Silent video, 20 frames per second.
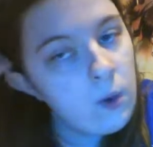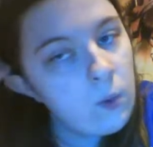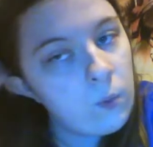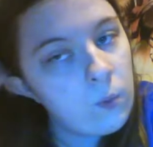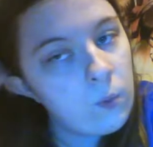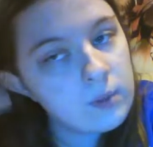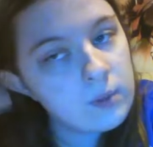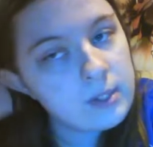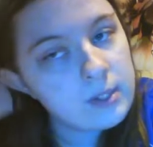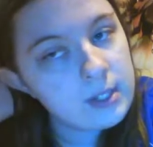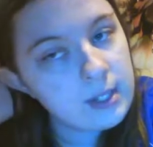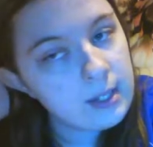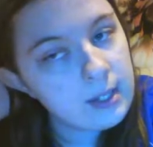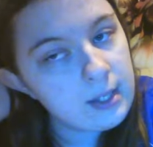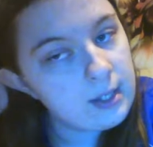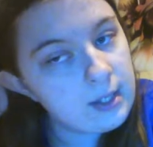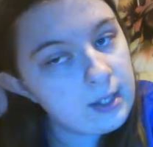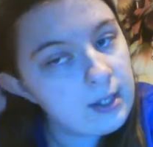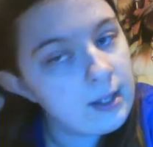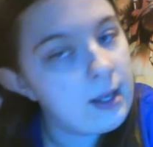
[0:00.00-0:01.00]
Once
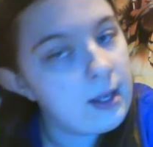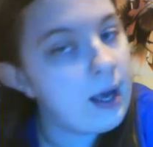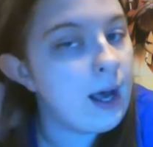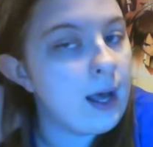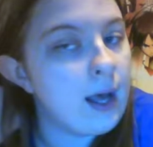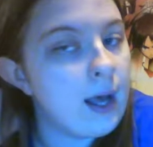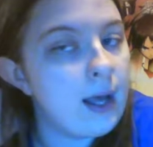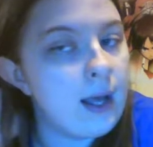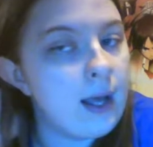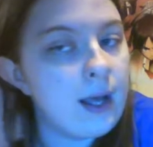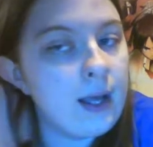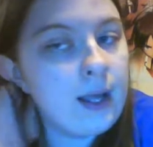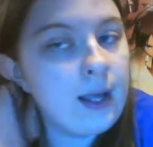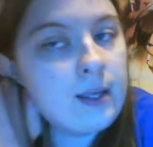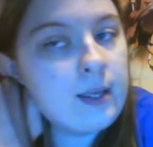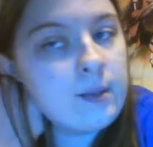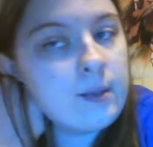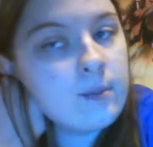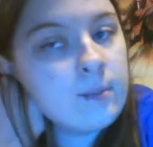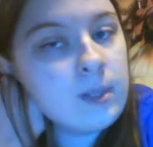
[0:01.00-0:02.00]
again, I
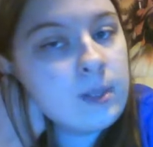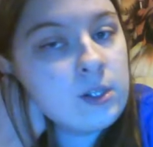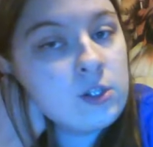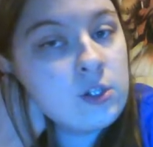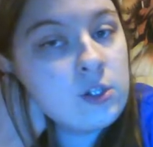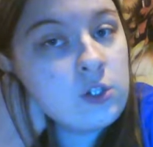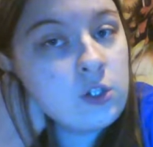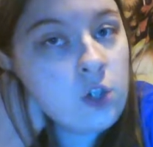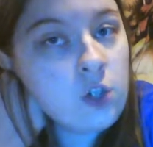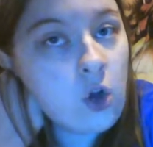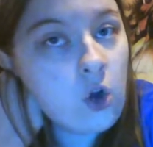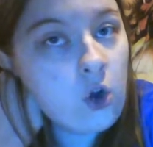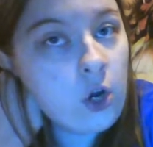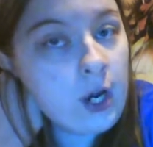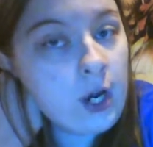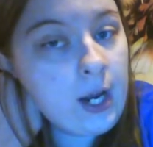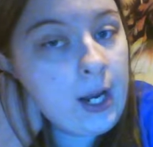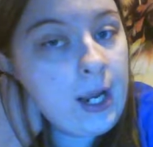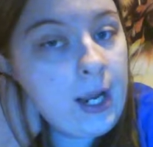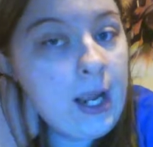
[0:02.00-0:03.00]
am
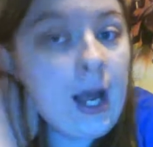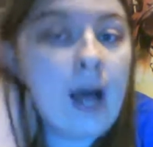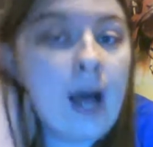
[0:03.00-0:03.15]
sorry.